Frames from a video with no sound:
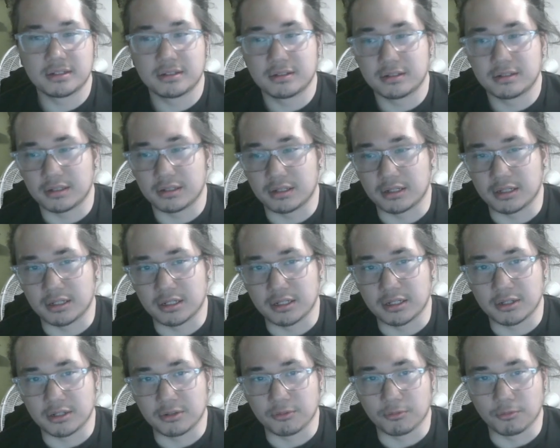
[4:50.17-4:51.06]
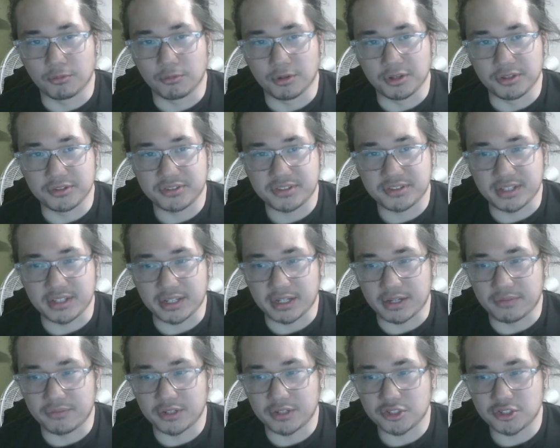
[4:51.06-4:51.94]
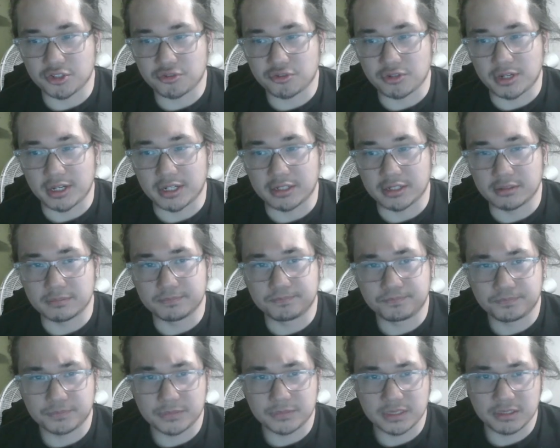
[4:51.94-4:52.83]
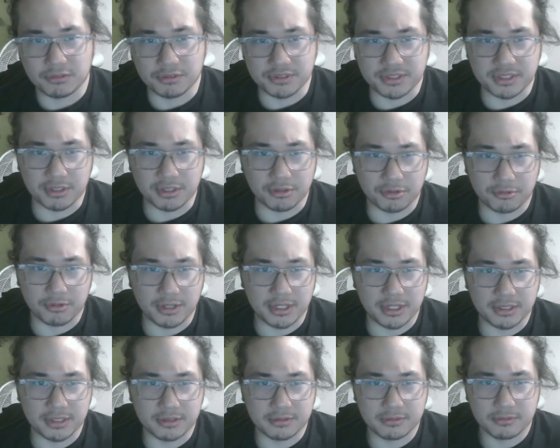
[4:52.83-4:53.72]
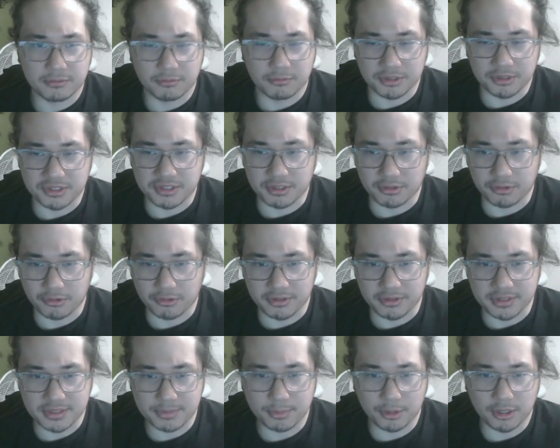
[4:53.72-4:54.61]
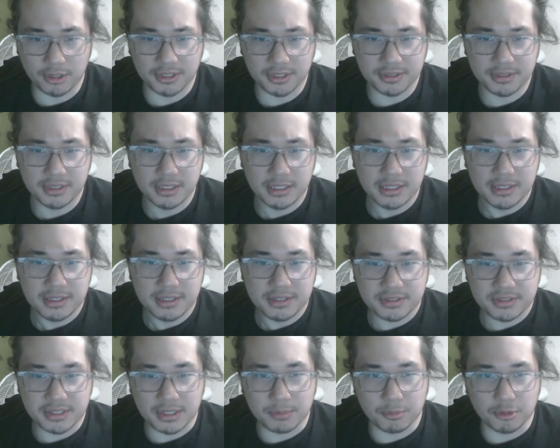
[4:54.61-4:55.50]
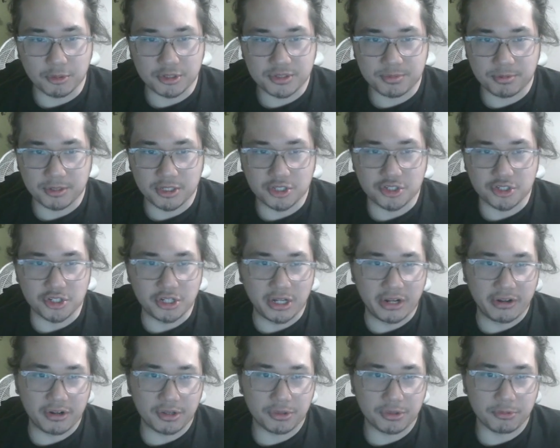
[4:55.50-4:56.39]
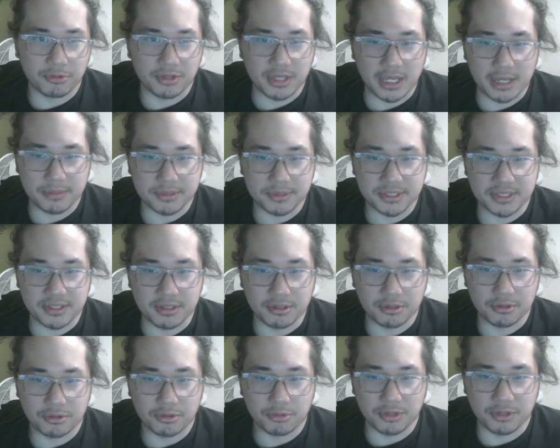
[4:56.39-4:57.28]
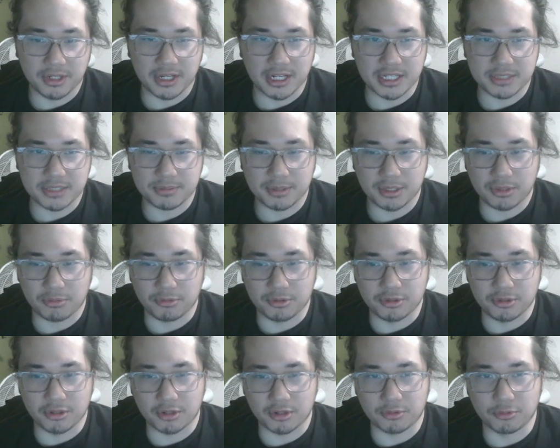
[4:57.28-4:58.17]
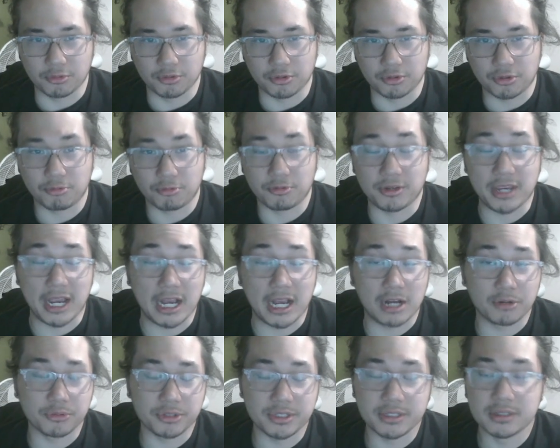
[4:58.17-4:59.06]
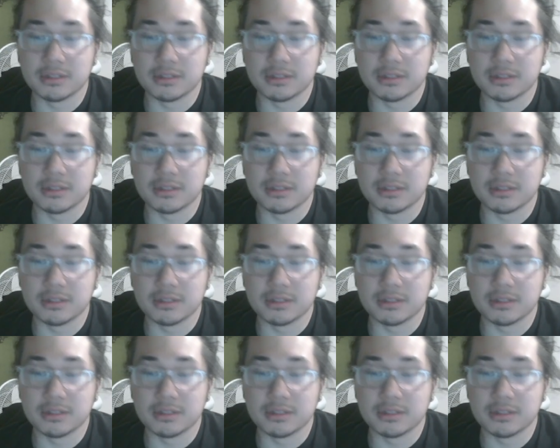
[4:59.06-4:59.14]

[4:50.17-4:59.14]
1 Snake Eye Vengeance Dragon, 1 Stealth Kraken, 1 Stealth Kraken Spawn. Sideboard's pretty generic. 3 Gamma Seal, 3 Cosmic, 3 Dark Ruler, 3 Owie.